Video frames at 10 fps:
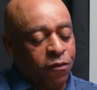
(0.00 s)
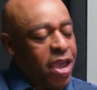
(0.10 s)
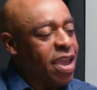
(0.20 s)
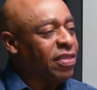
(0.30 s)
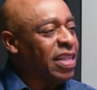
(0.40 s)

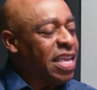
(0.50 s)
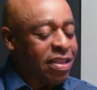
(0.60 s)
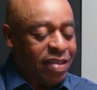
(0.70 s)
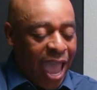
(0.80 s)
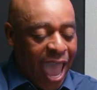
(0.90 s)
faith,
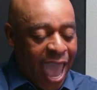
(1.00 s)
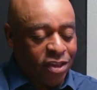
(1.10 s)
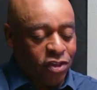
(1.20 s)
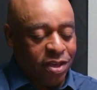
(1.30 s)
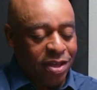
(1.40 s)
leading to
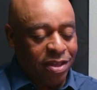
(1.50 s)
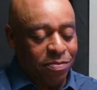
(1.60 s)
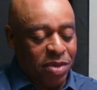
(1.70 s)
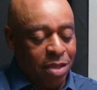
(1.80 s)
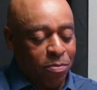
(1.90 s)

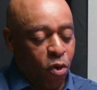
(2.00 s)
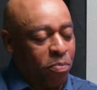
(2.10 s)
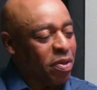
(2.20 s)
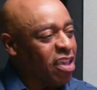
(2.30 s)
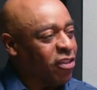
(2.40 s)
action, being more
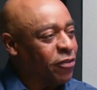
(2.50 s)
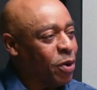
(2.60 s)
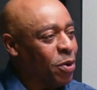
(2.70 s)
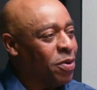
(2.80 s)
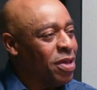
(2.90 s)

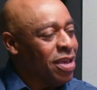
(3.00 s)
peaceful.